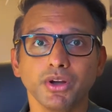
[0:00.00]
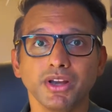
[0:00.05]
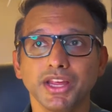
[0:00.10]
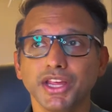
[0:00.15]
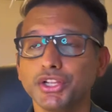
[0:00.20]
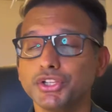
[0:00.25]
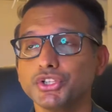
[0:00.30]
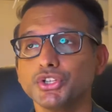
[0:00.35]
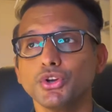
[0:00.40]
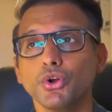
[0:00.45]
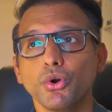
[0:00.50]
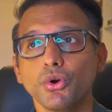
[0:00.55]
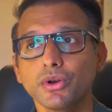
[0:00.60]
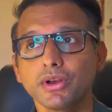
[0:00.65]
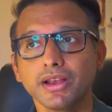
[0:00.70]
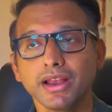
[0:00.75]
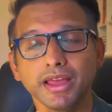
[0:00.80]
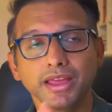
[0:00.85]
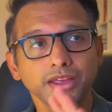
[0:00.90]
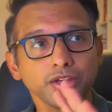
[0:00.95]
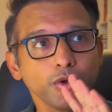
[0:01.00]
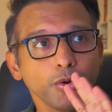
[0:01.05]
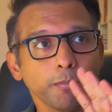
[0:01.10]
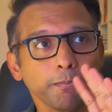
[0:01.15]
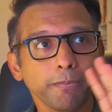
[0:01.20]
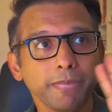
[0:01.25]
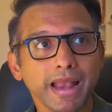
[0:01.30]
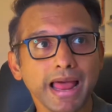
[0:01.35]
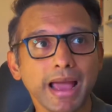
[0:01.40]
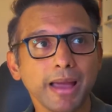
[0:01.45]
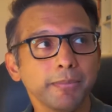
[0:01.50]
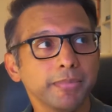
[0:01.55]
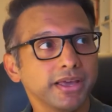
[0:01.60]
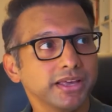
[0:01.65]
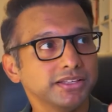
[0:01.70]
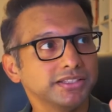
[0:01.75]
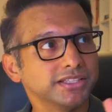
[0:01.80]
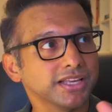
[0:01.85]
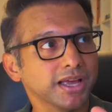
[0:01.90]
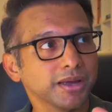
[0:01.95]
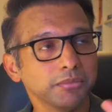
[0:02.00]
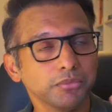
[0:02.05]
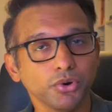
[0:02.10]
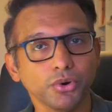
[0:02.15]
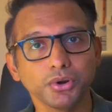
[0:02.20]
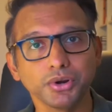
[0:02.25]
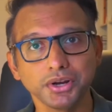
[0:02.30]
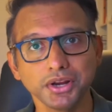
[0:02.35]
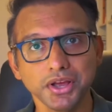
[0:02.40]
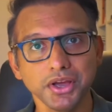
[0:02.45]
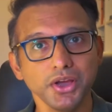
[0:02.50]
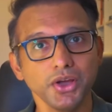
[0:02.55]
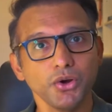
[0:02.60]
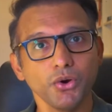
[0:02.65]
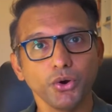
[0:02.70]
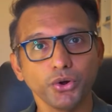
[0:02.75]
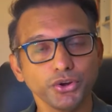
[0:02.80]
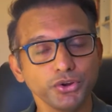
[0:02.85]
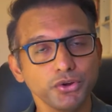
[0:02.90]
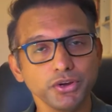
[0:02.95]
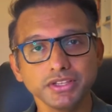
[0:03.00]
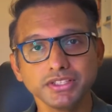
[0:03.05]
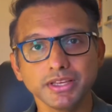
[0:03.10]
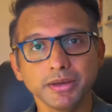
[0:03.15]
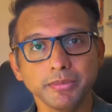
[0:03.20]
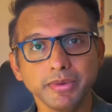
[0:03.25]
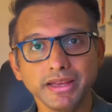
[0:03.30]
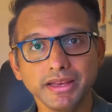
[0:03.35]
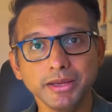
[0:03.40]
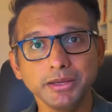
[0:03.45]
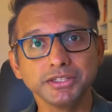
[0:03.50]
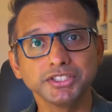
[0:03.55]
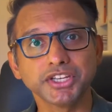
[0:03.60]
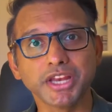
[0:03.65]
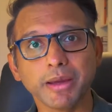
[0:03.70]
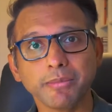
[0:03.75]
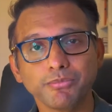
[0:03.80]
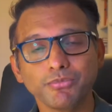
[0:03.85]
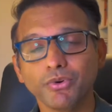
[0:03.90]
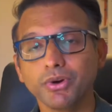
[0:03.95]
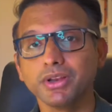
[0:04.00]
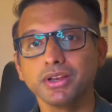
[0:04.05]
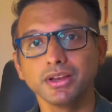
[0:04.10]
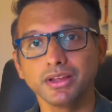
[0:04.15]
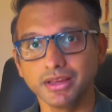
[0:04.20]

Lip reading: It's not like your PLAB exam or USMLE step 1.